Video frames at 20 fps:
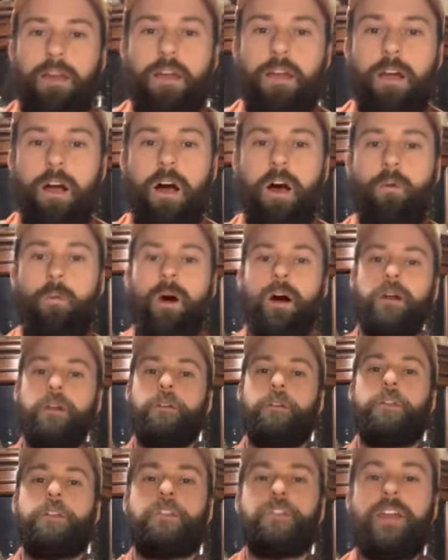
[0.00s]
Hey y'all,
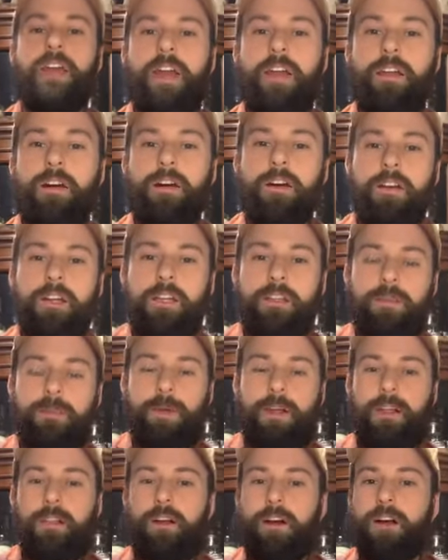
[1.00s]
welcome to the channel. It's
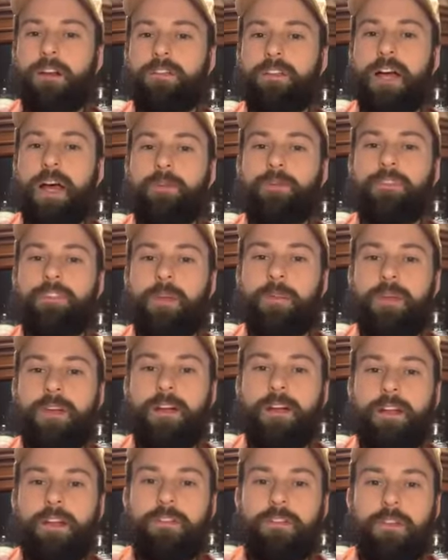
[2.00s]
been a long time since I've been
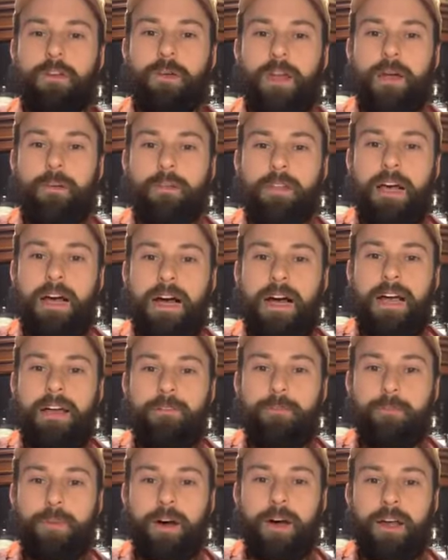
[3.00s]
on Instagram
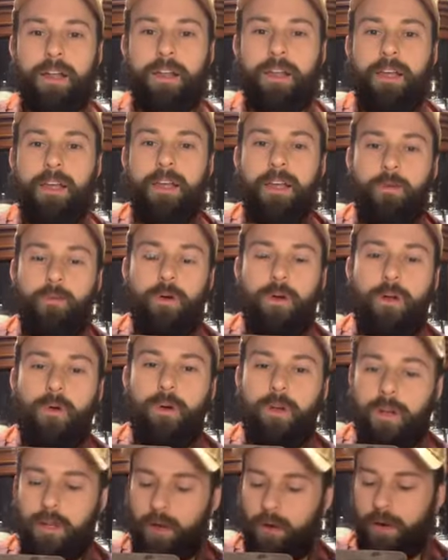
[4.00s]
Live, but we're
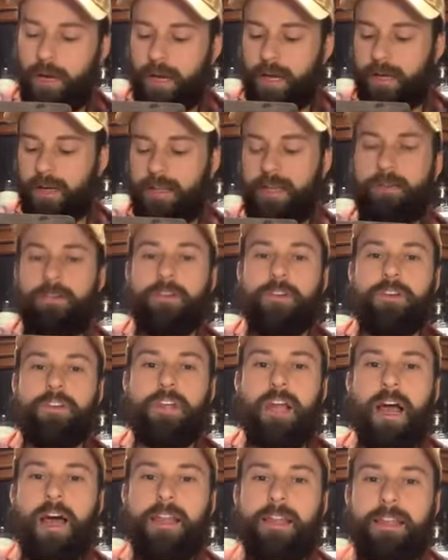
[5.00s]
going to go ahead and give it a
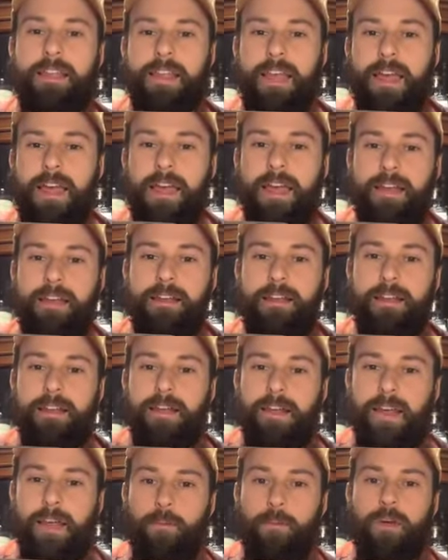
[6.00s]
shot again,
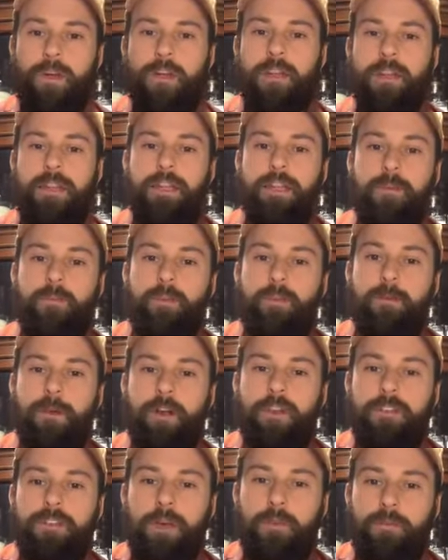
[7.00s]
and we're going to lead in with
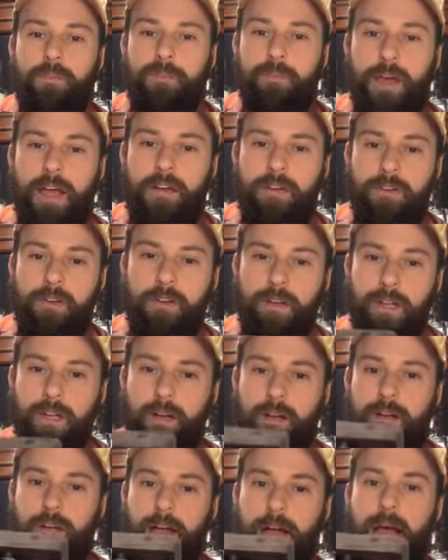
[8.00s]
very something special
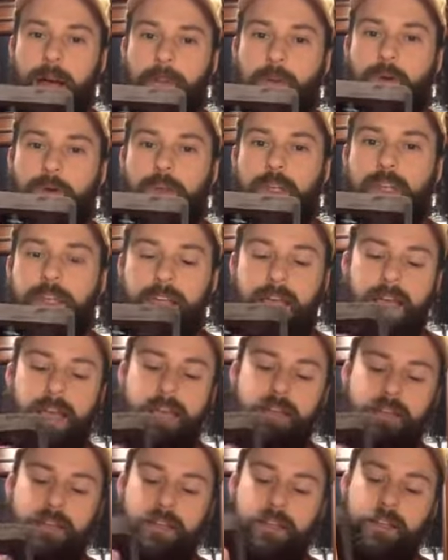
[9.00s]
here. Knob Creek
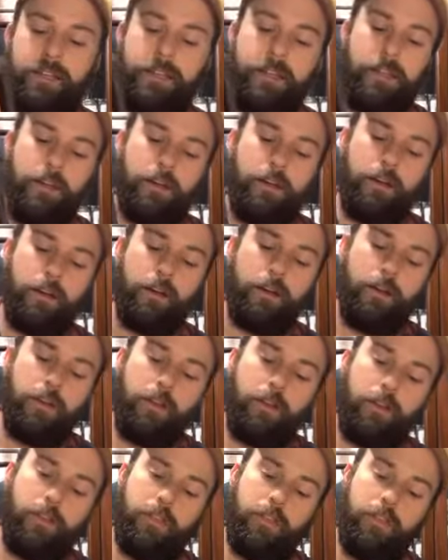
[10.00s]
18 year
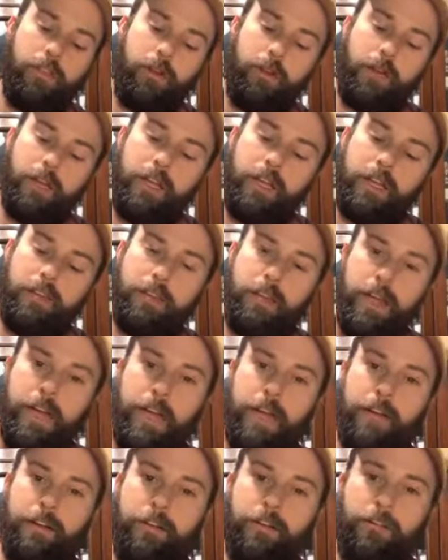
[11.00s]
30th
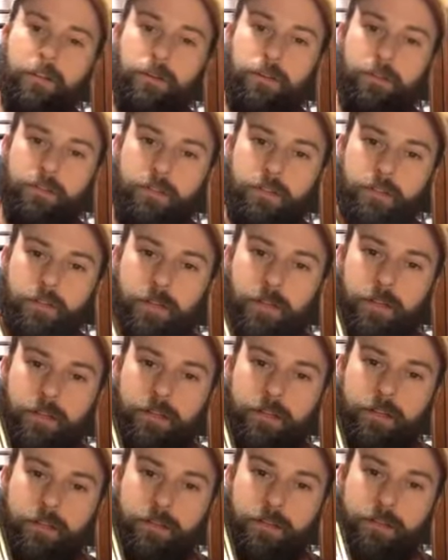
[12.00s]

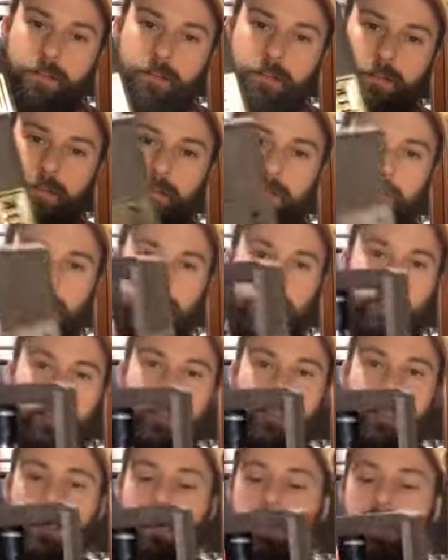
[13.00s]
anniversary,
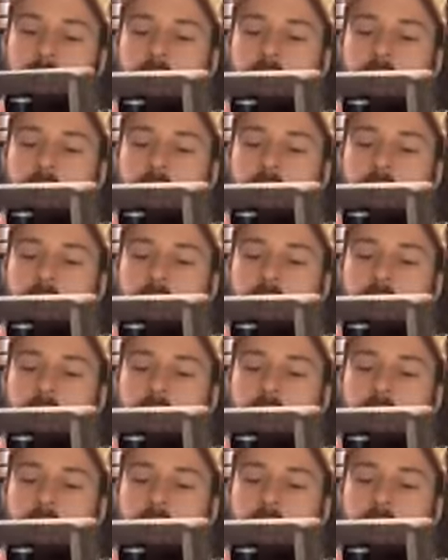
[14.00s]
right?